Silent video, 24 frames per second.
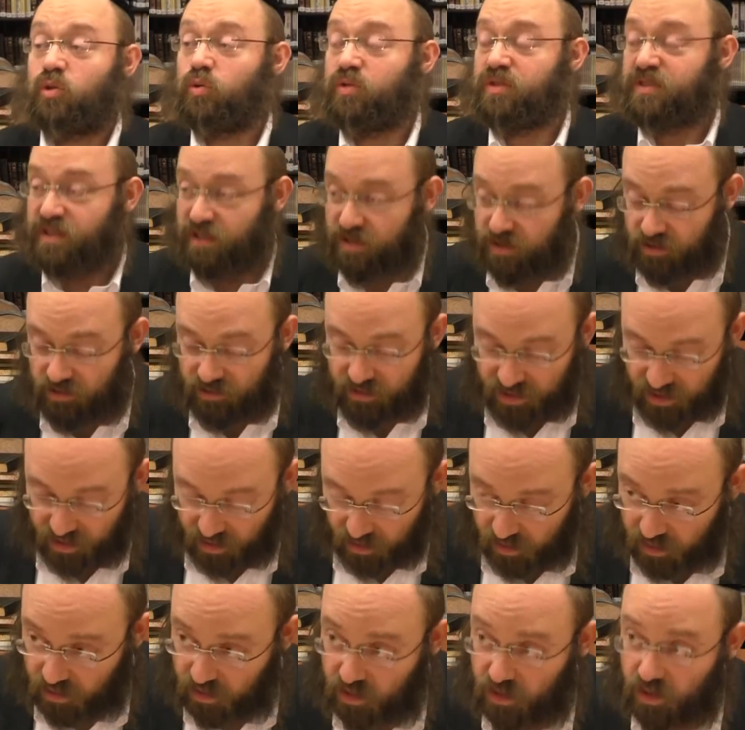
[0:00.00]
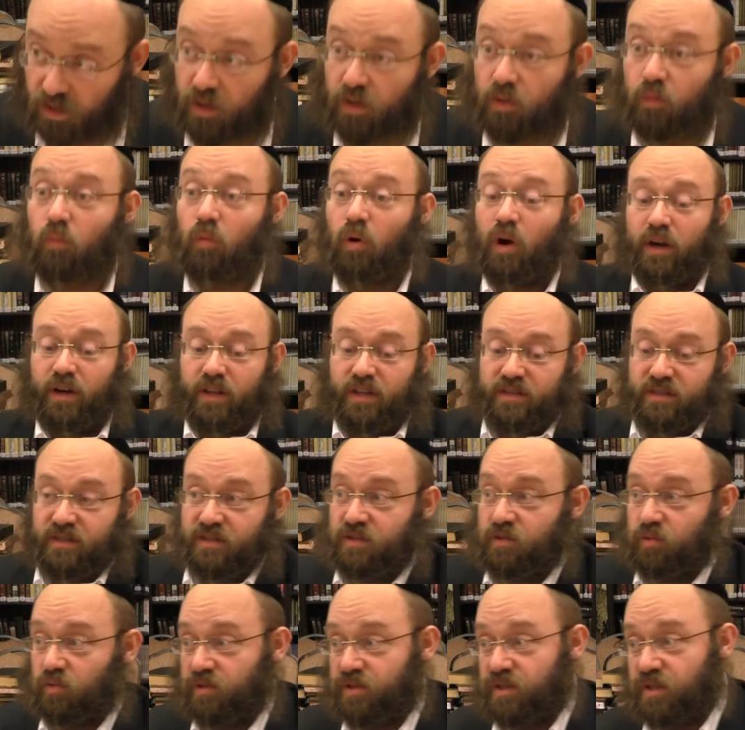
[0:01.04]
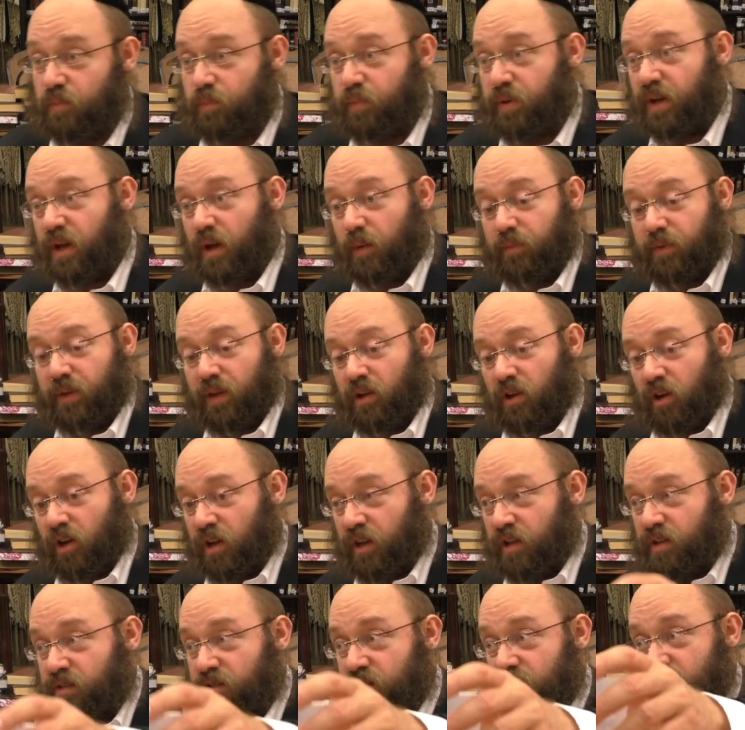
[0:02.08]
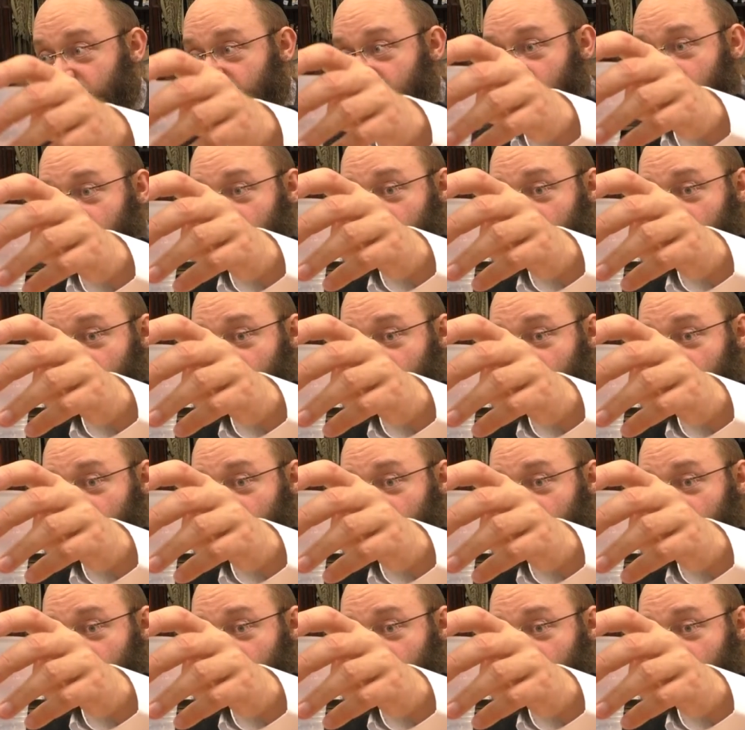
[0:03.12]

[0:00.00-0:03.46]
two scissors here. Uh, One is as soon as you pick up the kois,